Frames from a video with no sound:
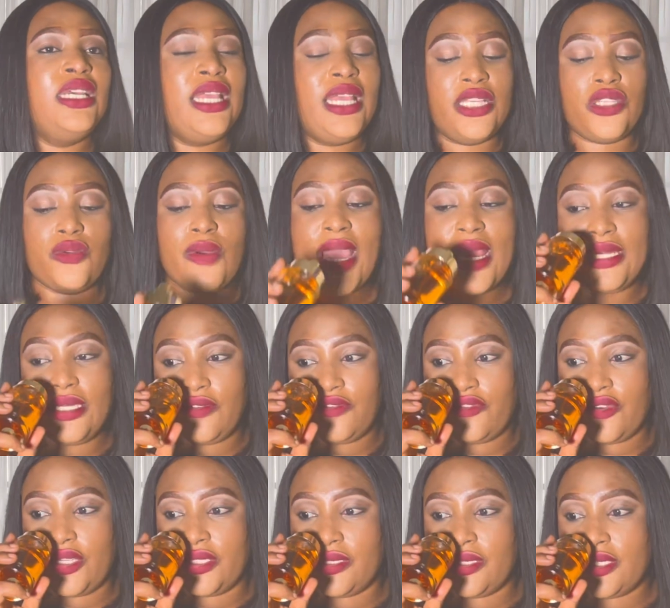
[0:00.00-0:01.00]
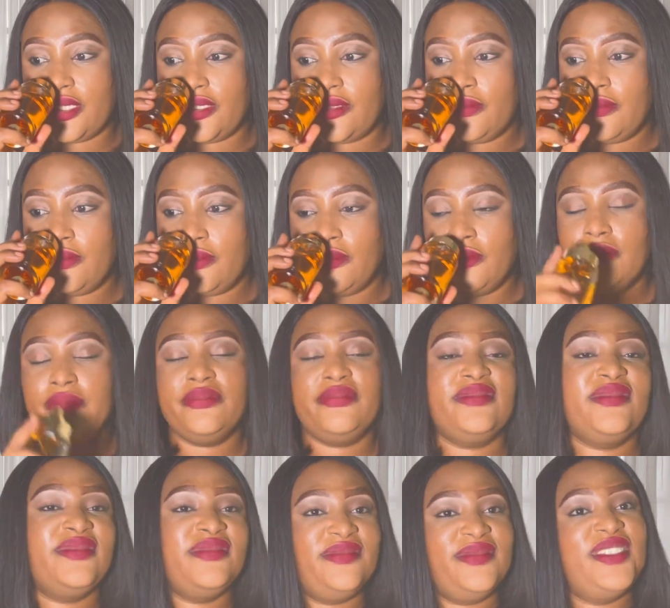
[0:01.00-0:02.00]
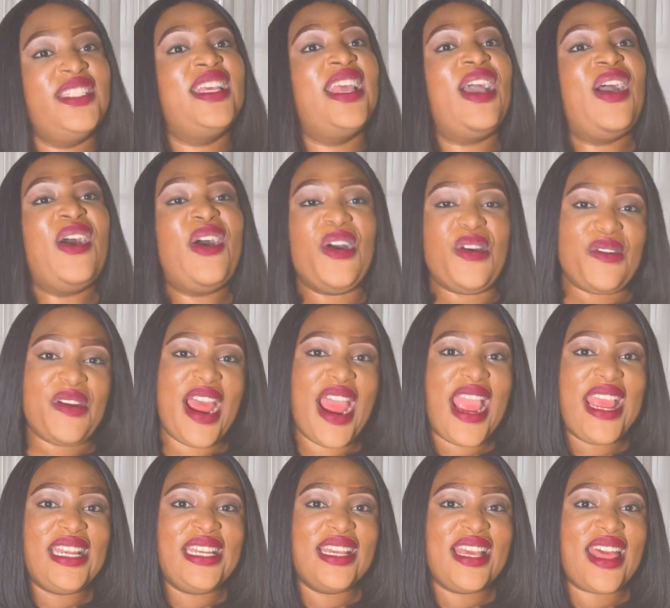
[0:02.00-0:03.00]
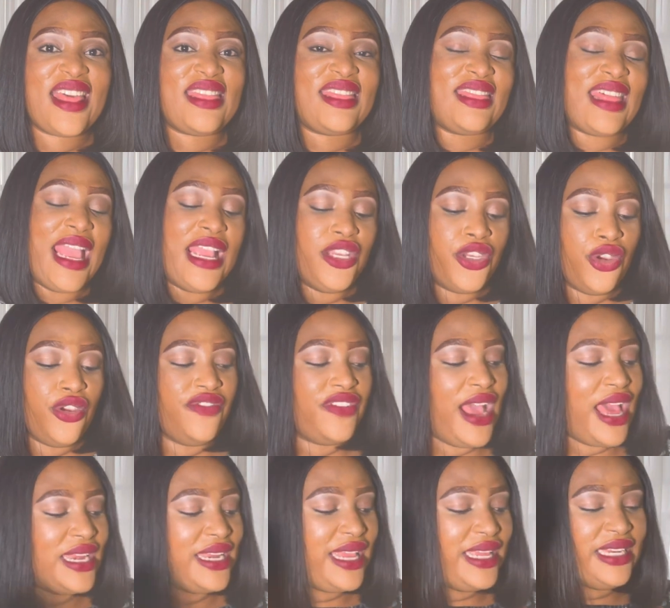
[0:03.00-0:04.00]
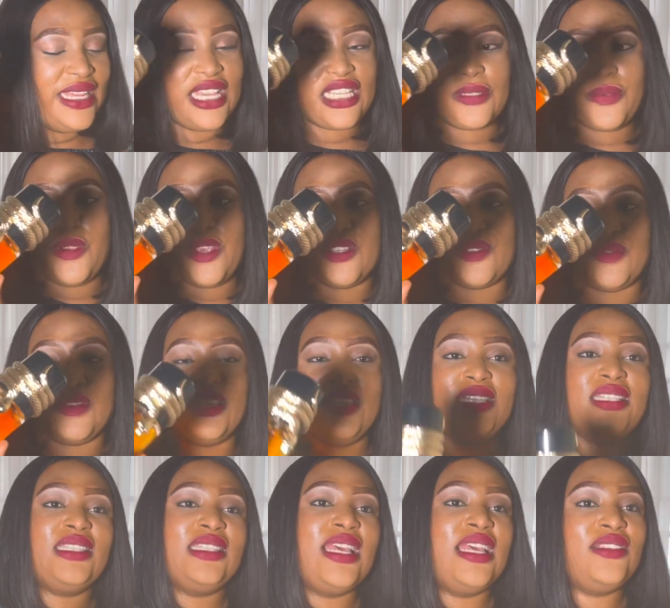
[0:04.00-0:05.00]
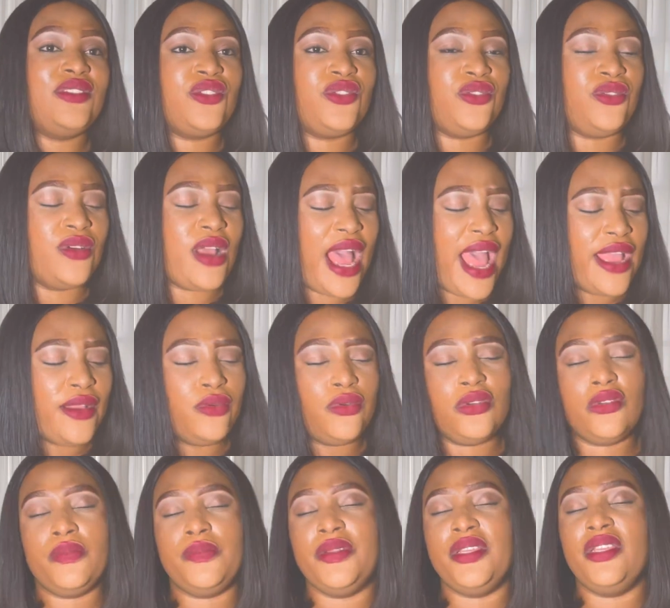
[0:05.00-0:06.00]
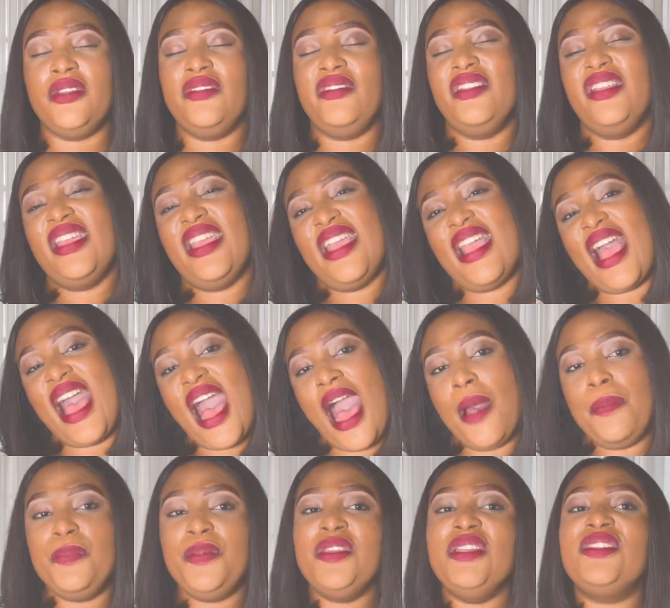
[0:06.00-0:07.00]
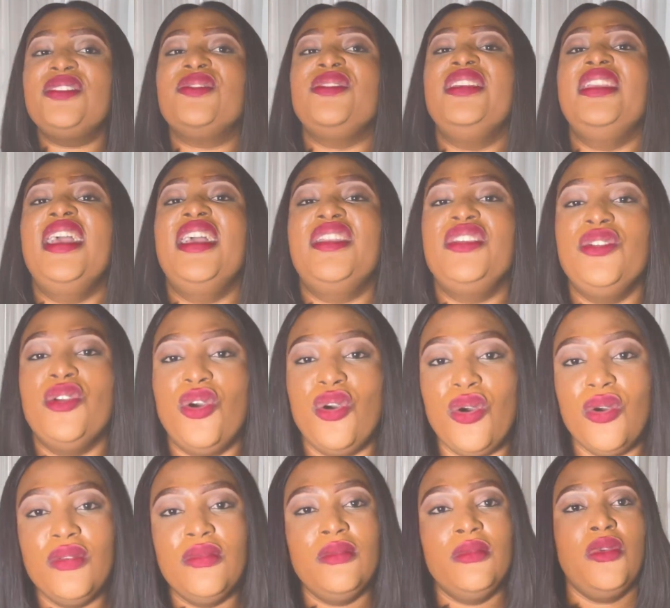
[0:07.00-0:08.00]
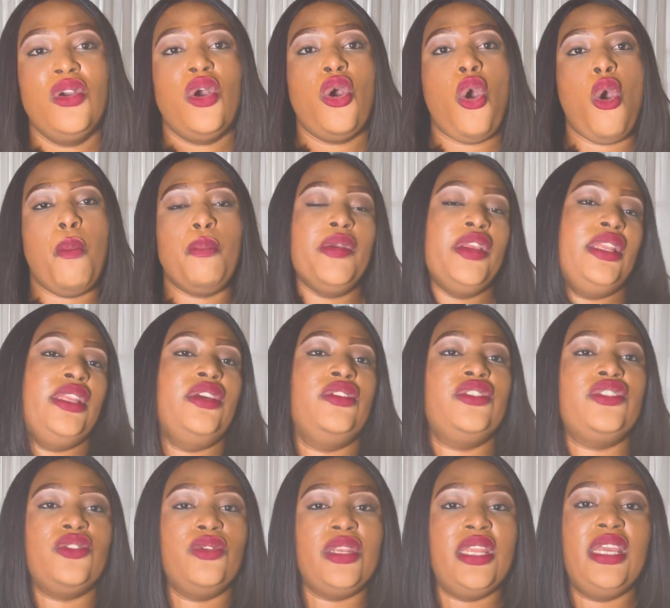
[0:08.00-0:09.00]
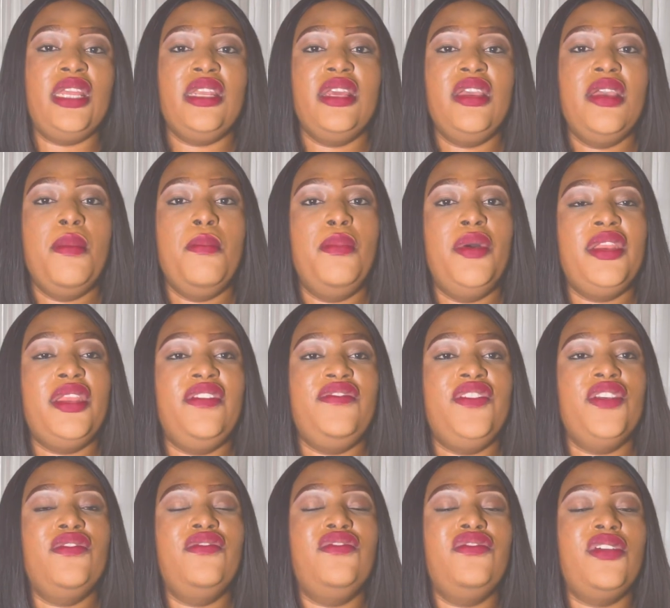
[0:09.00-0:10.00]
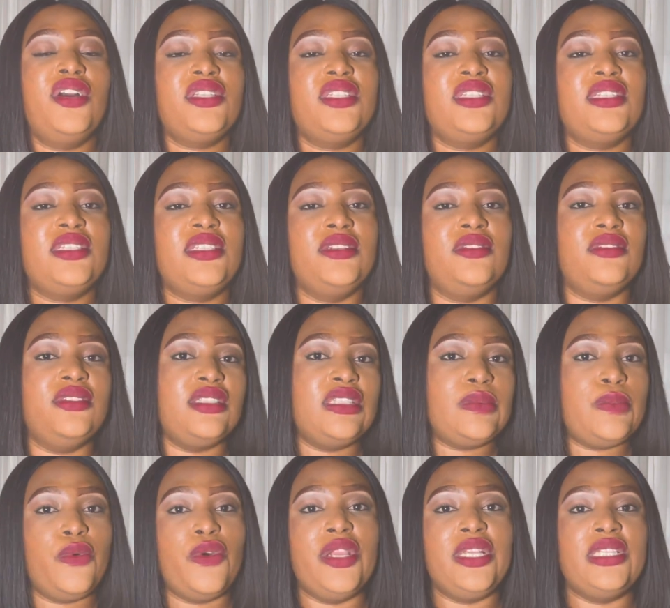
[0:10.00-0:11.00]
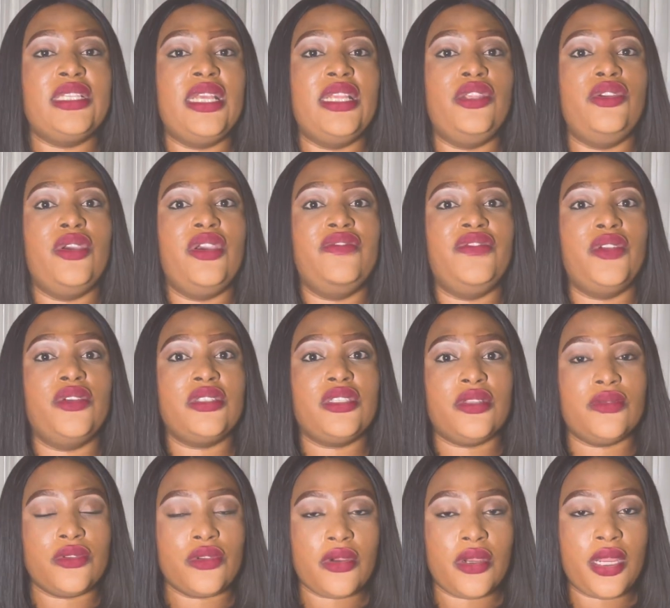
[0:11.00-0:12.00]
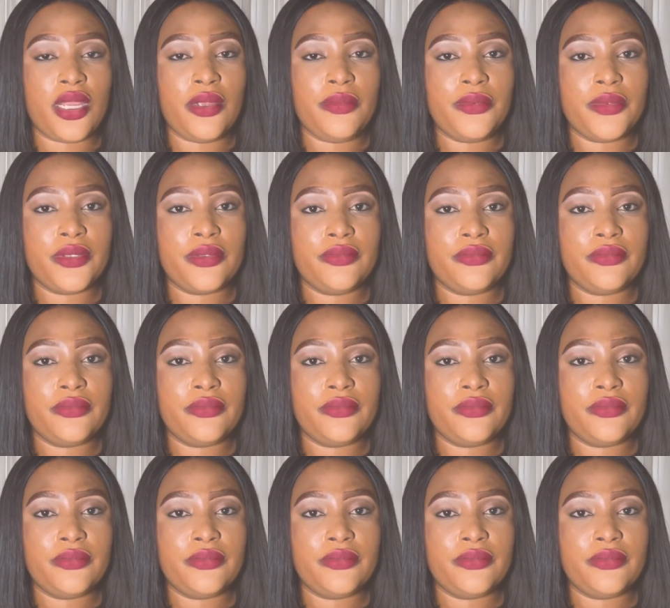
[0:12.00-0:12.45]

It's quite different. All right. Thank you. If you've had any experience with this scent too, I will be happy to hear your opinions on it. But if you've watched till this point and you have not subscribed,